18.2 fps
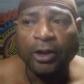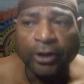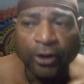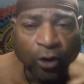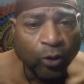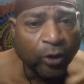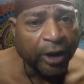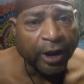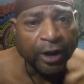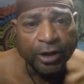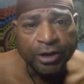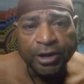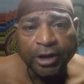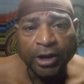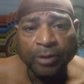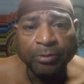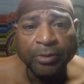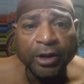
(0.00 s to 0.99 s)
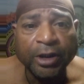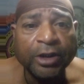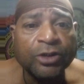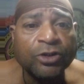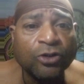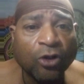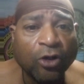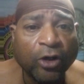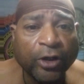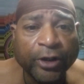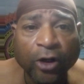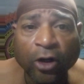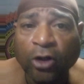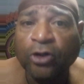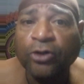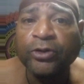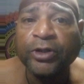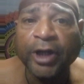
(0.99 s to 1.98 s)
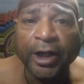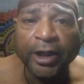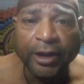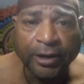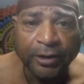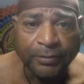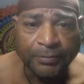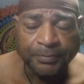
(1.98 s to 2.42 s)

No energy can be destroyed or created.